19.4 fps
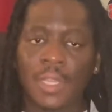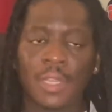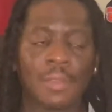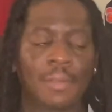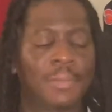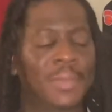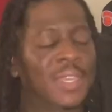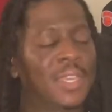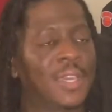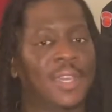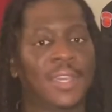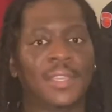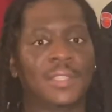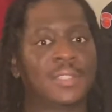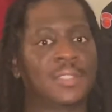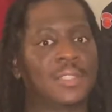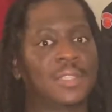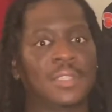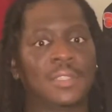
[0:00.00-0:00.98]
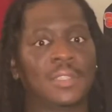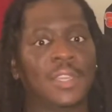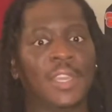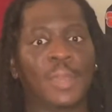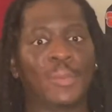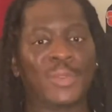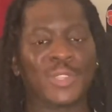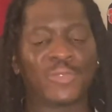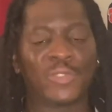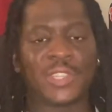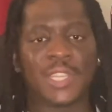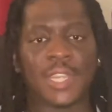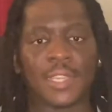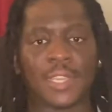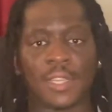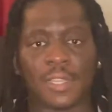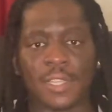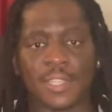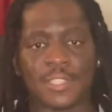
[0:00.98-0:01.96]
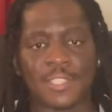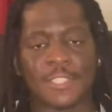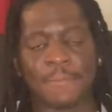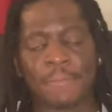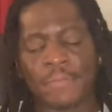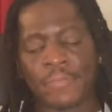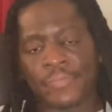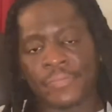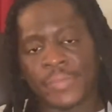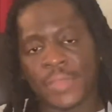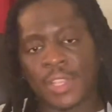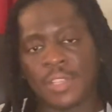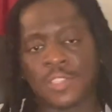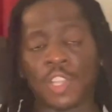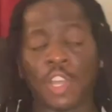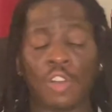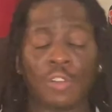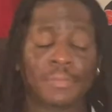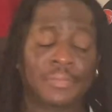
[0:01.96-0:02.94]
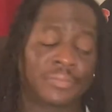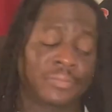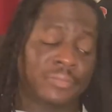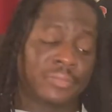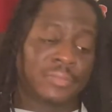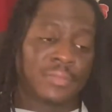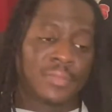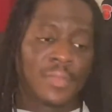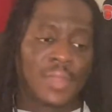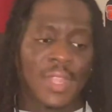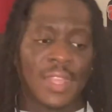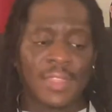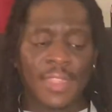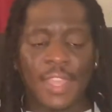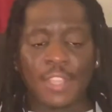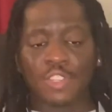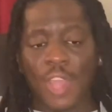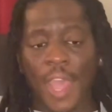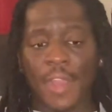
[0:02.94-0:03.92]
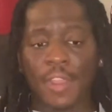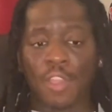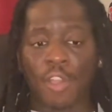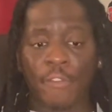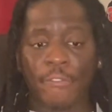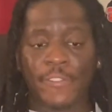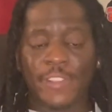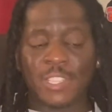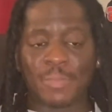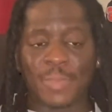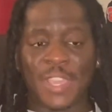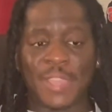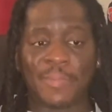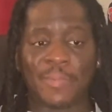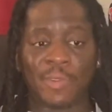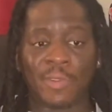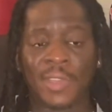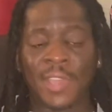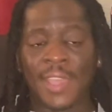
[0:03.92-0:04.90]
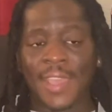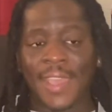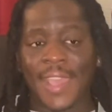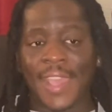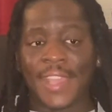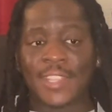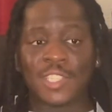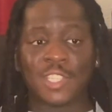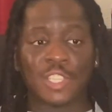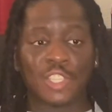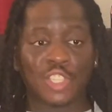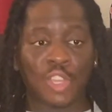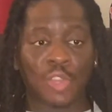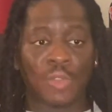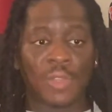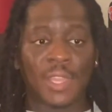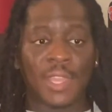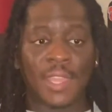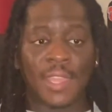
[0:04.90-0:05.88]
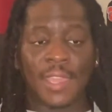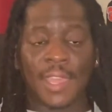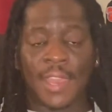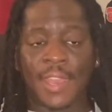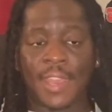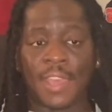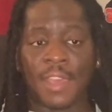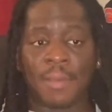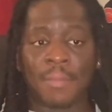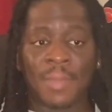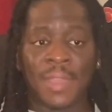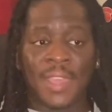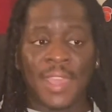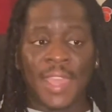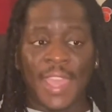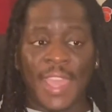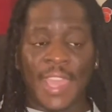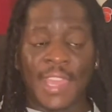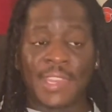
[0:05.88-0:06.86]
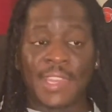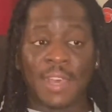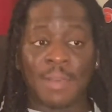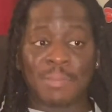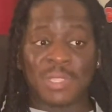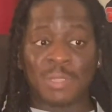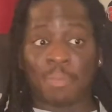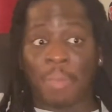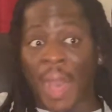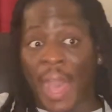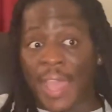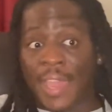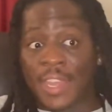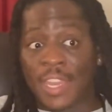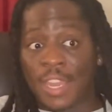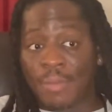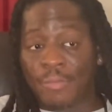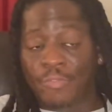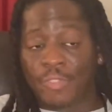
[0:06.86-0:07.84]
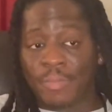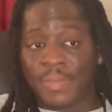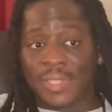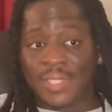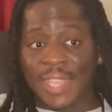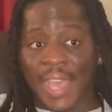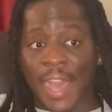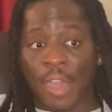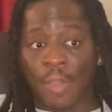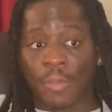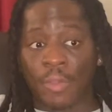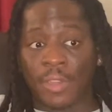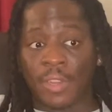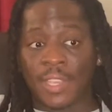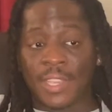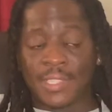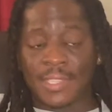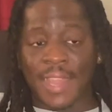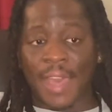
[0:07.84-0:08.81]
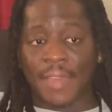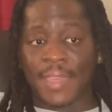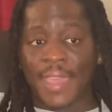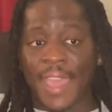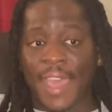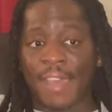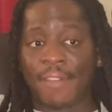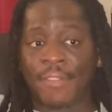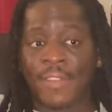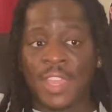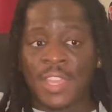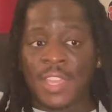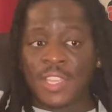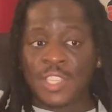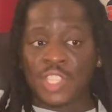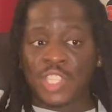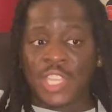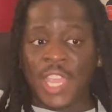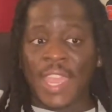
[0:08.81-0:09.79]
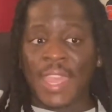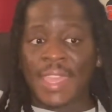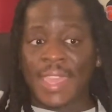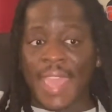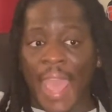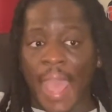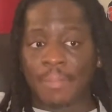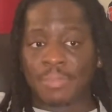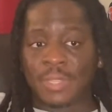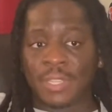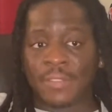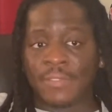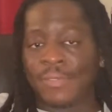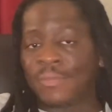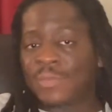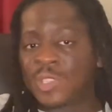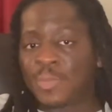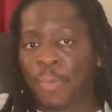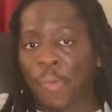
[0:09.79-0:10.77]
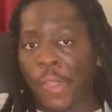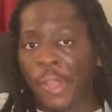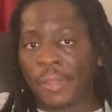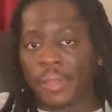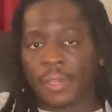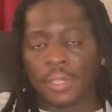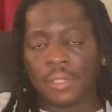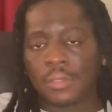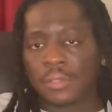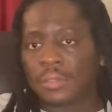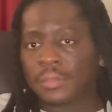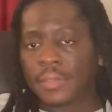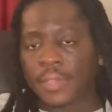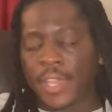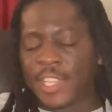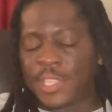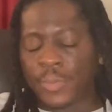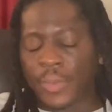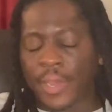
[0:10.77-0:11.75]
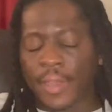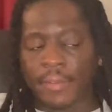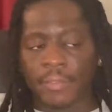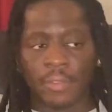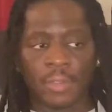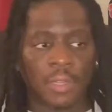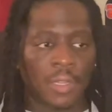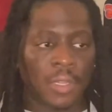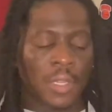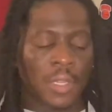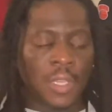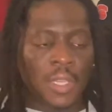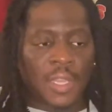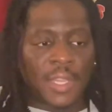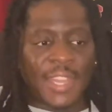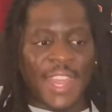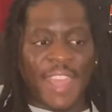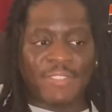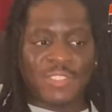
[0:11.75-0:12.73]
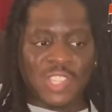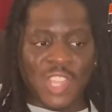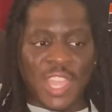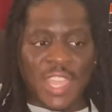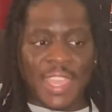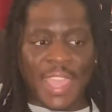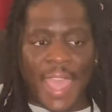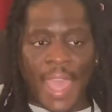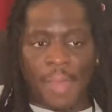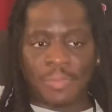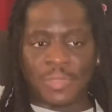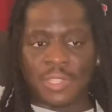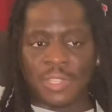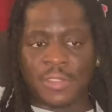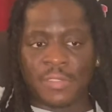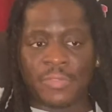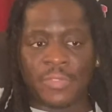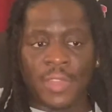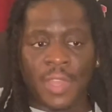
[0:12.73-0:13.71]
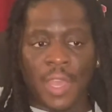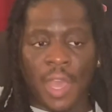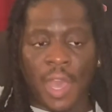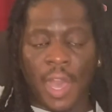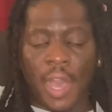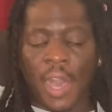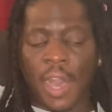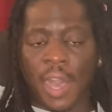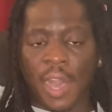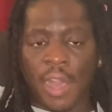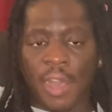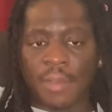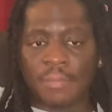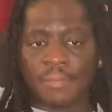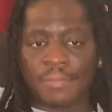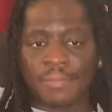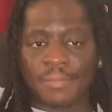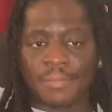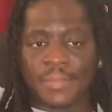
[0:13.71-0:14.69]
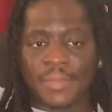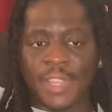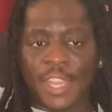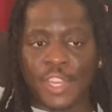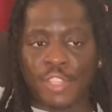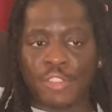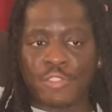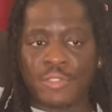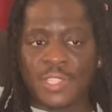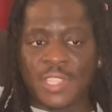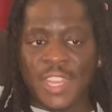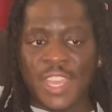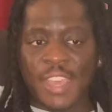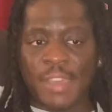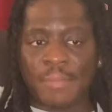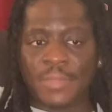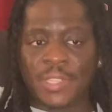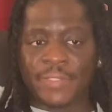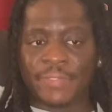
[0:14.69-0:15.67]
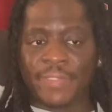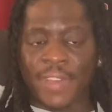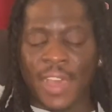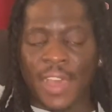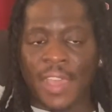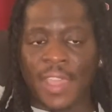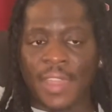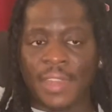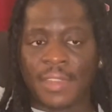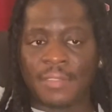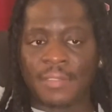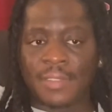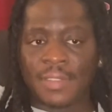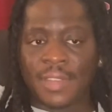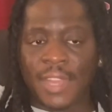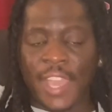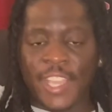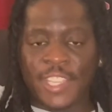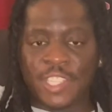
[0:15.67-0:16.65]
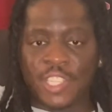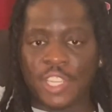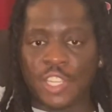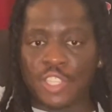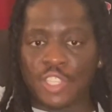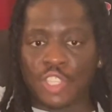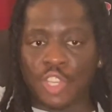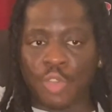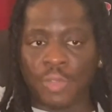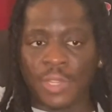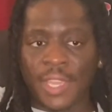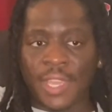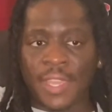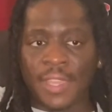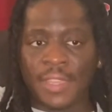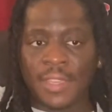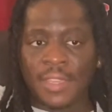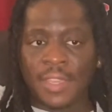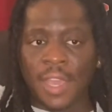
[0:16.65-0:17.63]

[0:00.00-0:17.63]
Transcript: Because it was ridiculous. So they try to go for these people. Angelina Jolie and them end up spotting them from the tower because now they have Shane captive. Spoiler, it's whatever. They have Shane captive. They're using him to find Angelina Jolie.